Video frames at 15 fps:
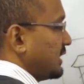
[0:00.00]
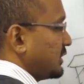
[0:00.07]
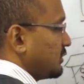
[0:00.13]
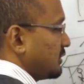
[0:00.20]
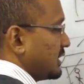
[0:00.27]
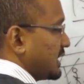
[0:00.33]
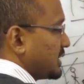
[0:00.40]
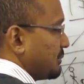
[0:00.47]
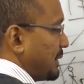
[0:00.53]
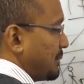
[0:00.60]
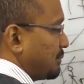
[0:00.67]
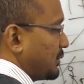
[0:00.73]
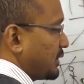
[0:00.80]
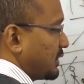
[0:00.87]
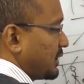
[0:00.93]
another
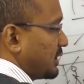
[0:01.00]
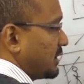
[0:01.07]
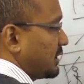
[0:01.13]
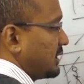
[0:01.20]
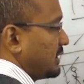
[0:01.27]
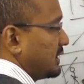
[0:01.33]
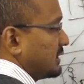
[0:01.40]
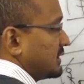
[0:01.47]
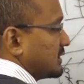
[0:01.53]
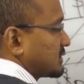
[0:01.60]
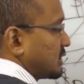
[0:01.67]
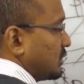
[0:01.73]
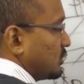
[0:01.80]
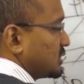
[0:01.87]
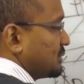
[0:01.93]
member that's
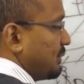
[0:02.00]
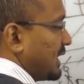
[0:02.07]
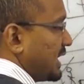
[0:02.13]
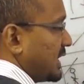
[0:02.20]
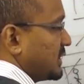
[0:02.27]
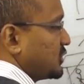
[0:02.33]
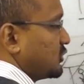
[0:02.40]
close by.